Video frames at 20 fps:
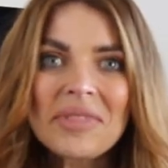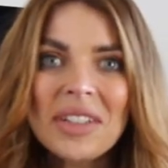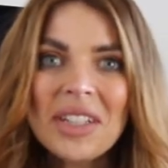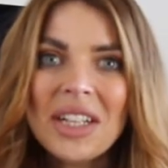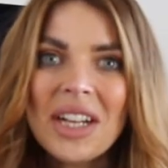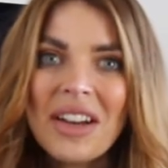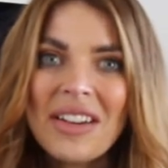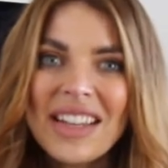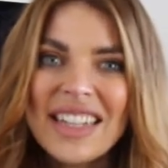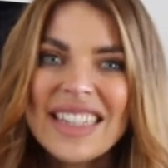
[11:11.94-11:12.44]
you
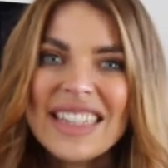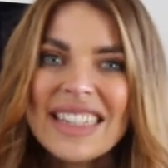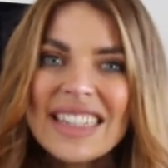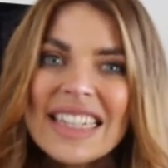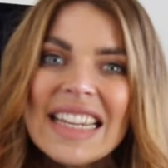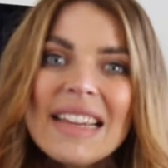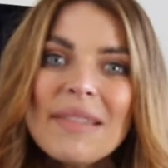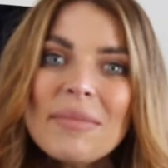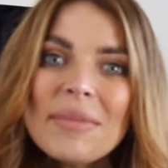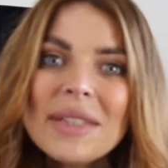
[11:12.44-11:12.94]
know, it
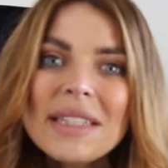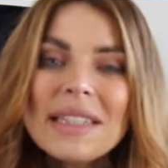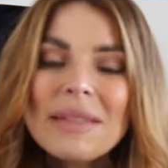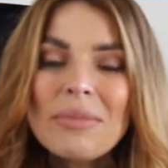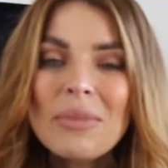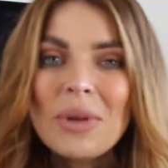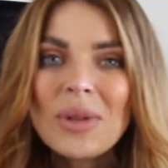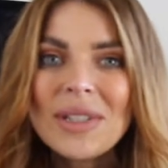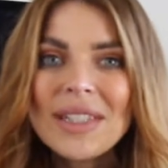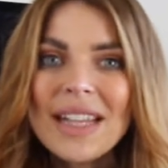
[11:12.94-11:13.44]
seems
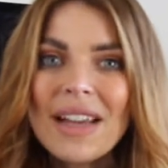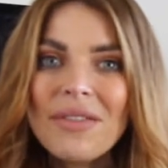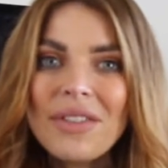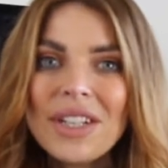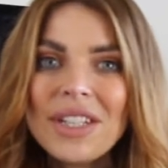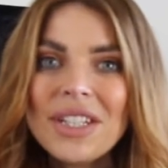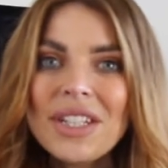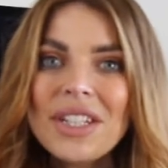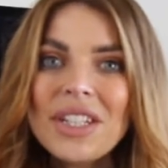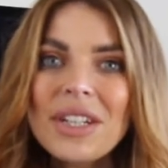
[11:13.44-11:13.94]
more savvy
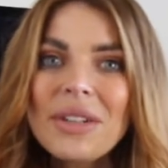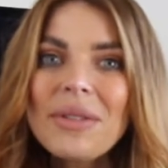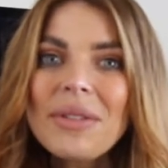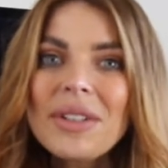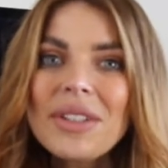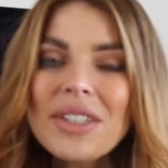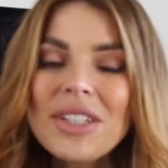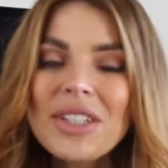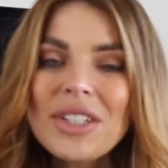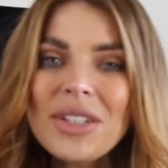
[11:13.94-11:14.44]
to
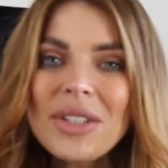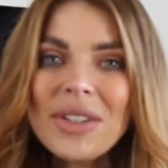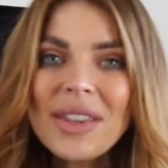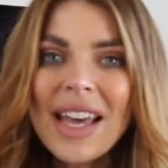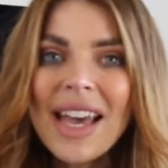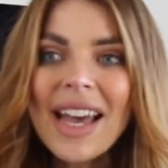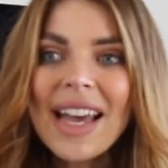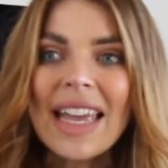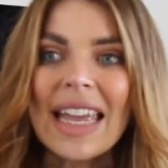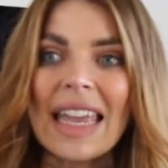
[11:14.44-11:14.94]
do
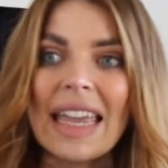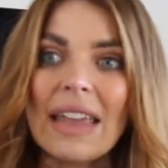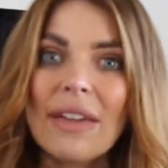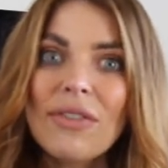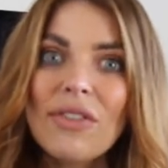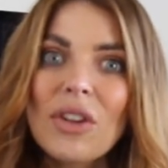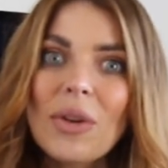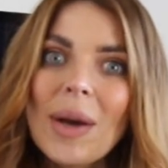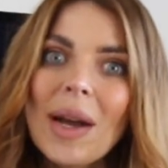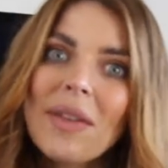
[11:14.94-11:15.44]
that
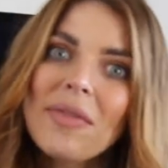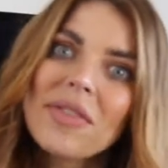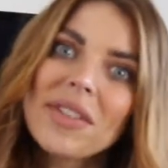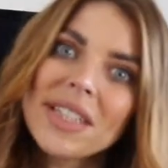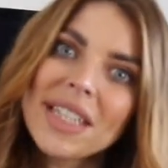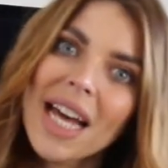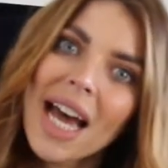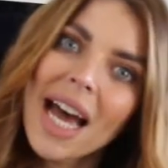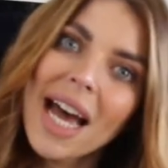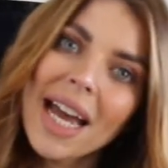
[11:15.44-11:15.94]
if you have the
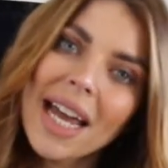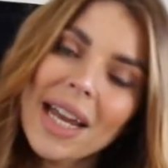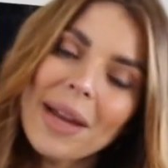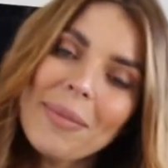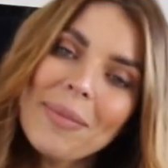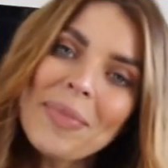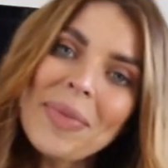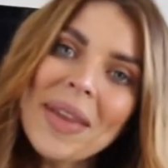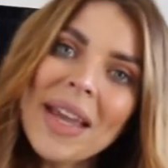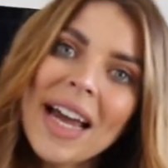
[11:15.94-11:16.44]

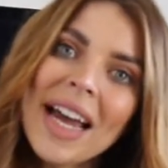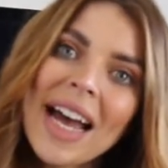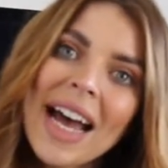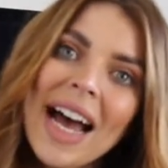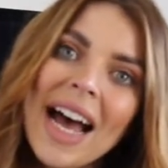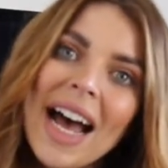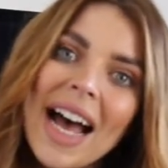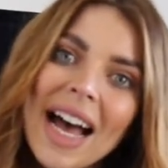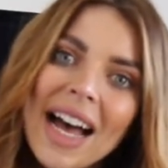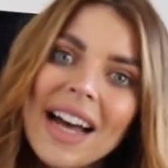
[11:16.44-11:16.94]
time
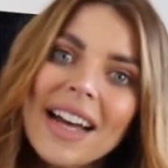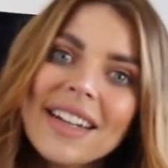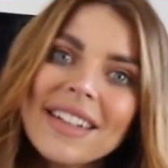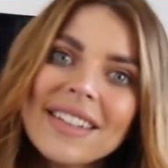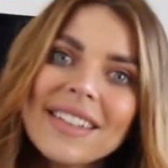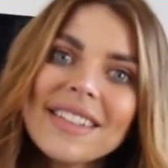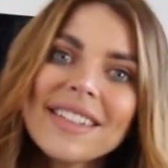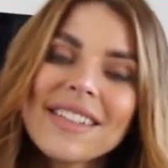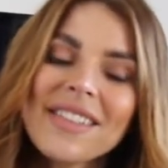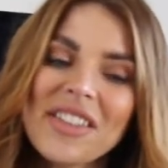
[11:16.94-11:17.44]

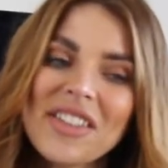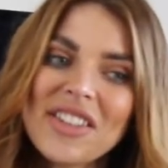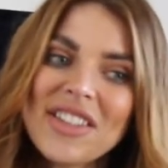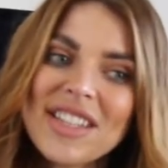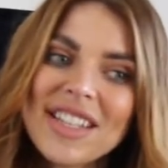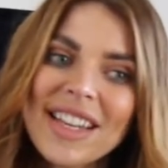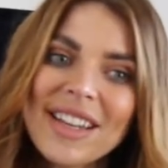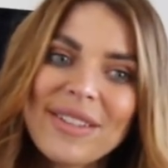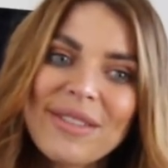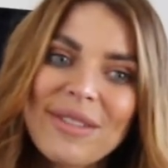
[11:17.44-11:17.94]
and the
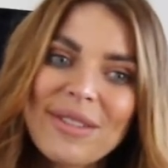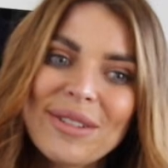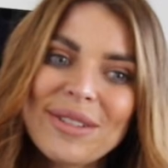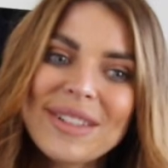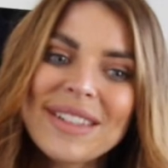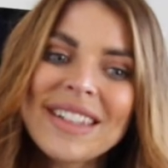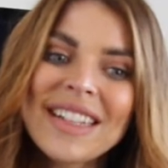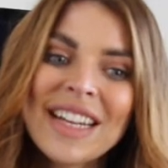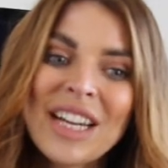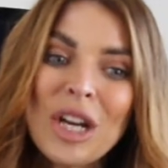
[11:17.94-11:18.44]

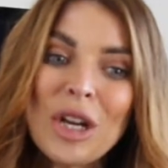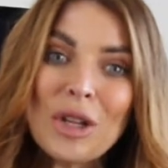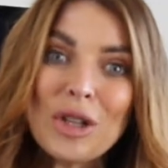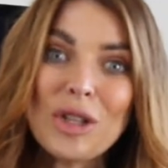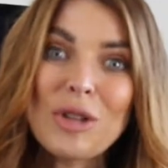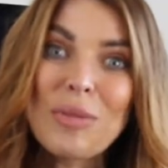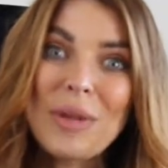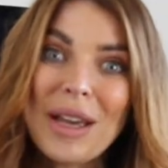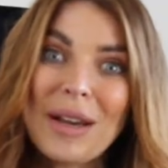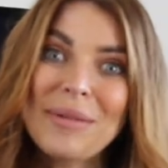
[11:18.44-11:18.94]
skills
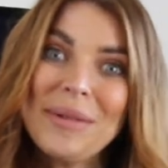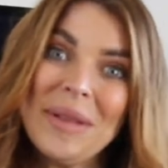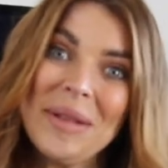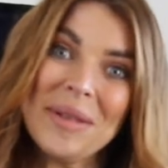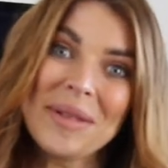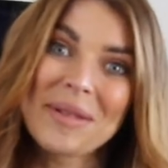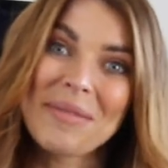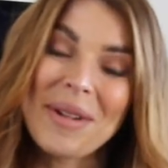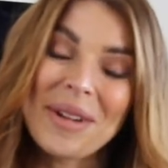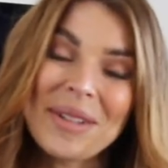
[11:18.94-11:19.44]
to be able to
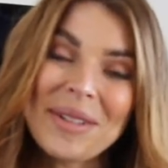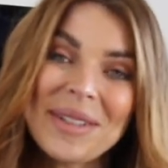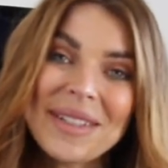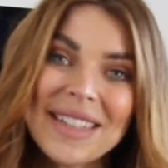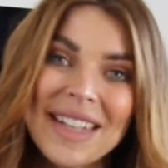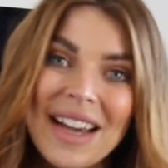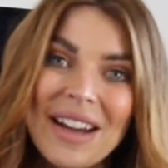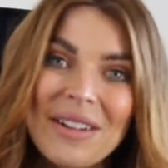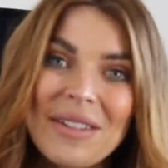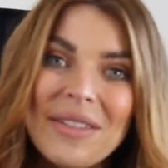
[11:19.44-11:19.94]
do them on
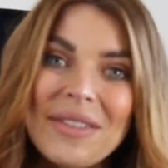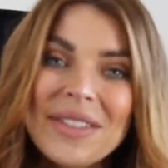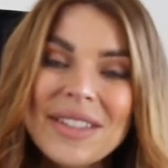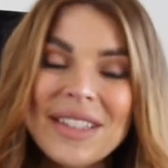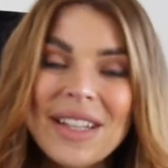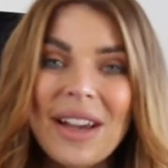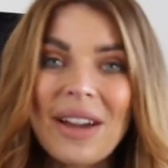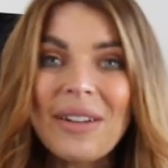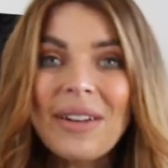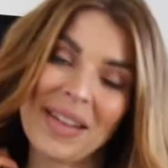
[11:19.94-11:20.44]
yourself.
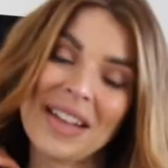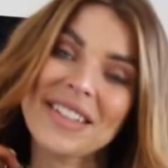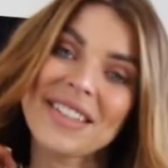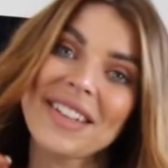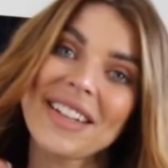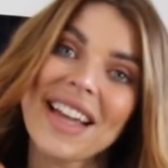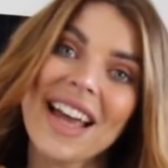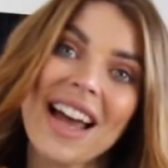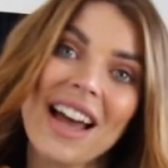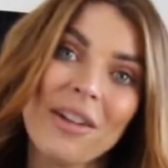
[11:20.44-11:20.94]
So
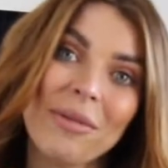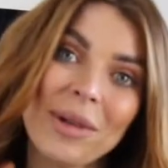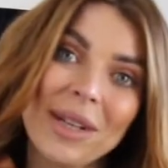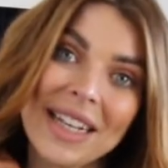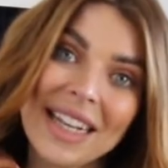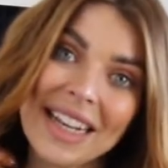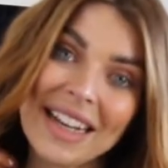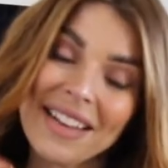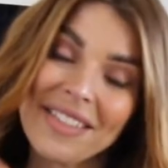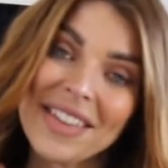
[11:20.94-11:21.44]
yeah, I will
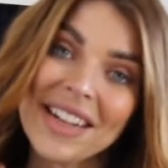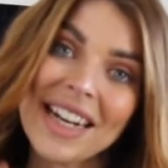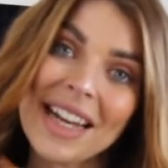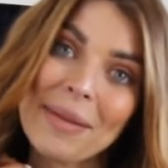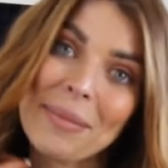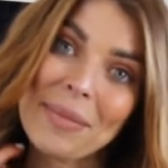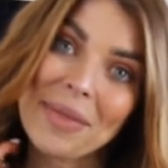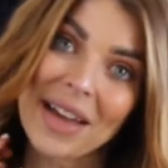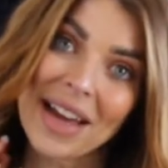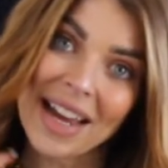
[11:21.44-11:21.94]
link the
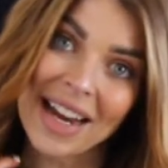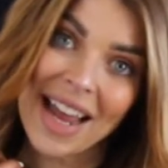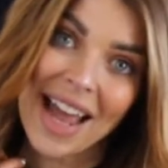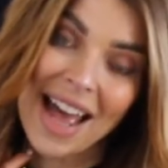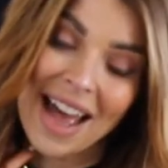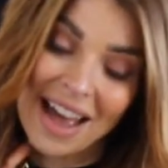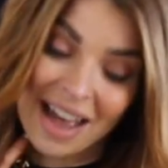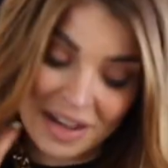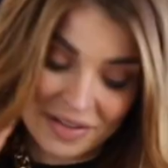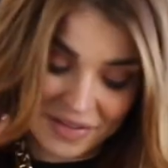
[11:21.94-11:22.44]
lamp that I
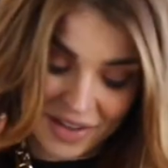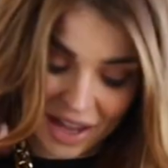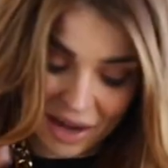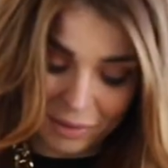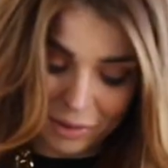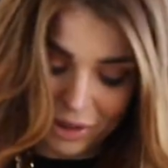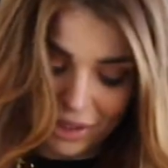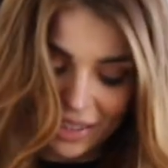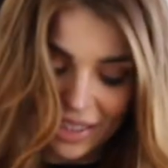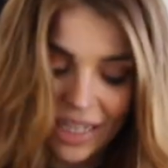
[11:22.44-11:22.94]
have. I
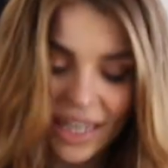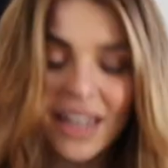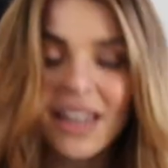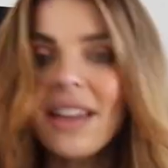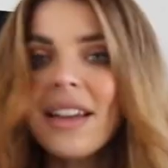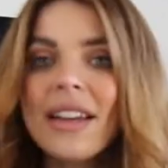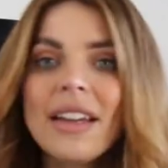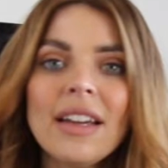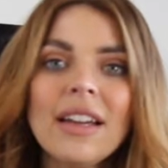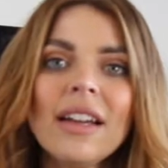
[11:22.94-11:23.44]
will
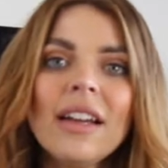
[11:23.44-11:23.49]
link